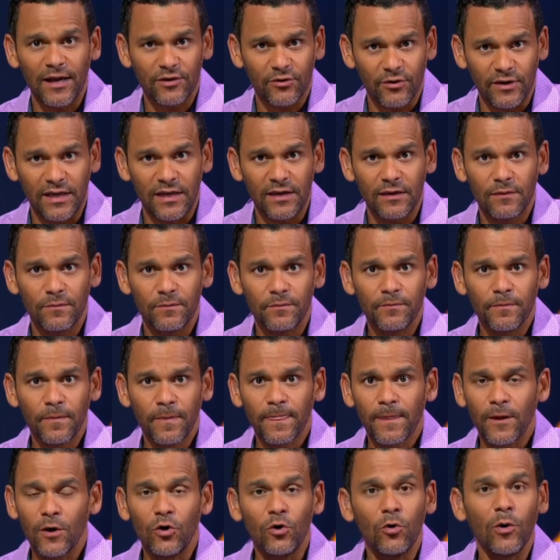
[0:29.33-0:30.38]
Green,
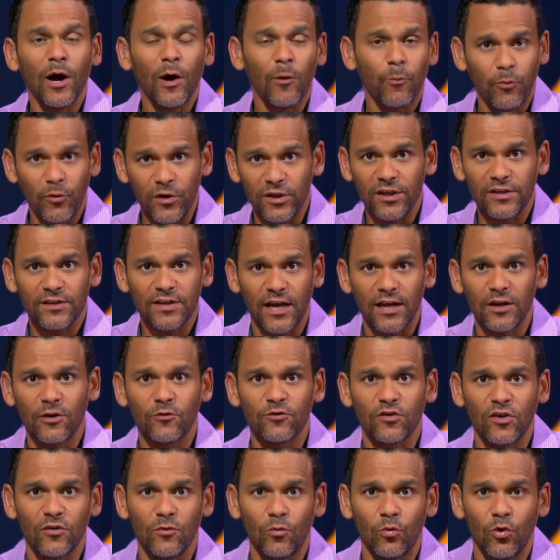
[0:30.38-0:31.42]
who helped win the title
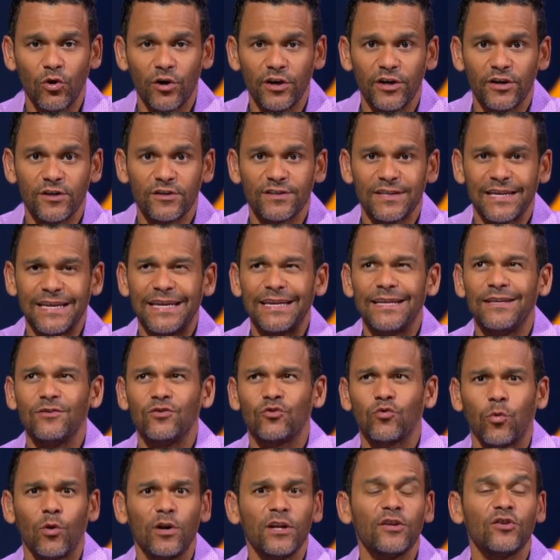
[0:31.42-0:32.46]
to the Warriors in
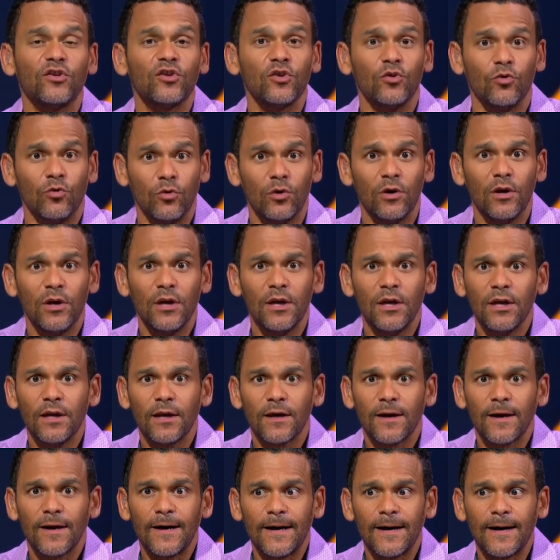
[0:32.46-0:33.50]
22.
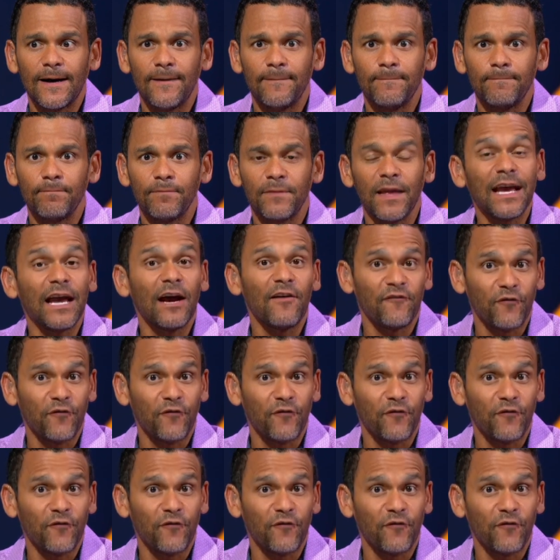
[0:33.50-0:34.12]
They got